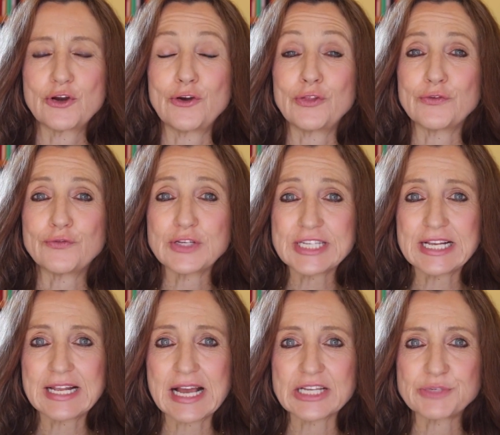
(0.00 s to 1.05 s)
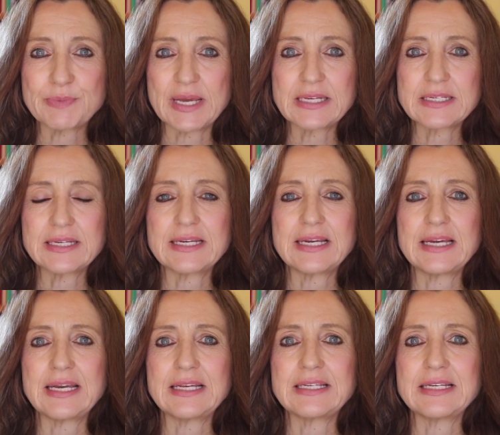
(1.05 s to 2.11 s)
On the physical aspect,
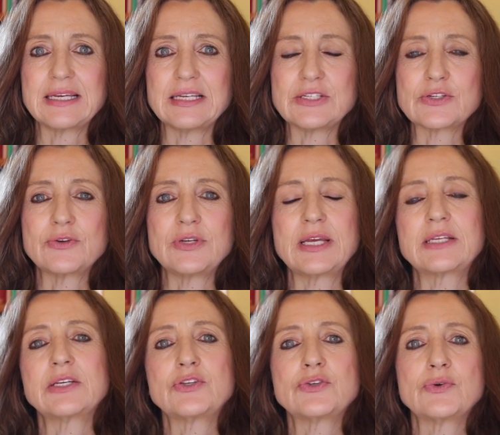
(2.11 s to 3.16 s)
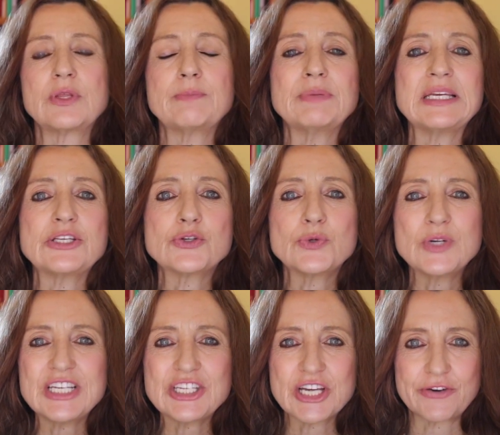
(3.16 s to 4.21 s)
it is connected to the
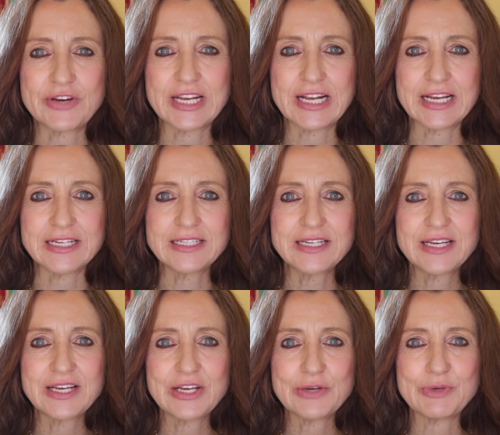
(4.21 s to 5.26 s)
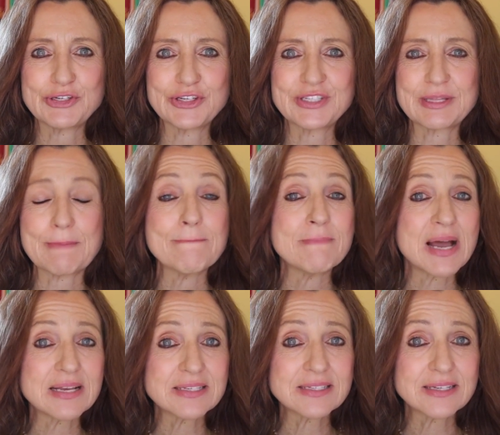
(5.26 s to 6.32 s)
pituitary gland, which is the
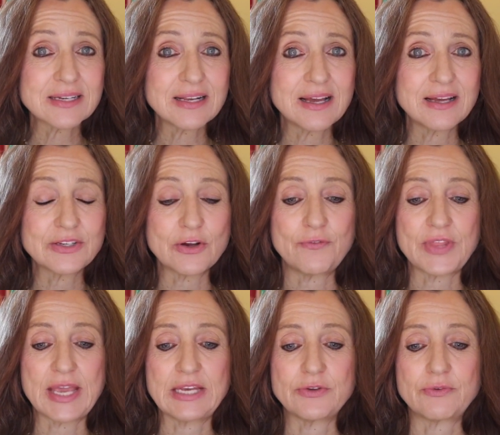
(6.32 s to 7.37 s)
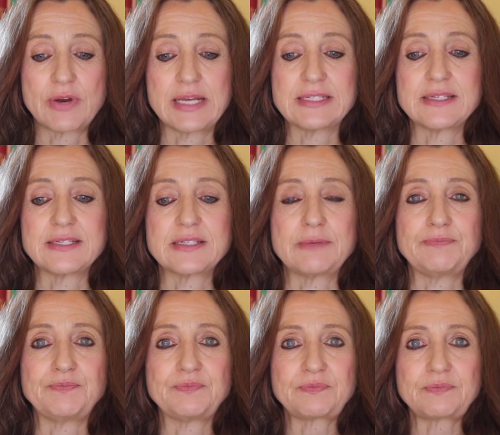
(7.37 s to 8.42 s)
master gland of the endocrine system.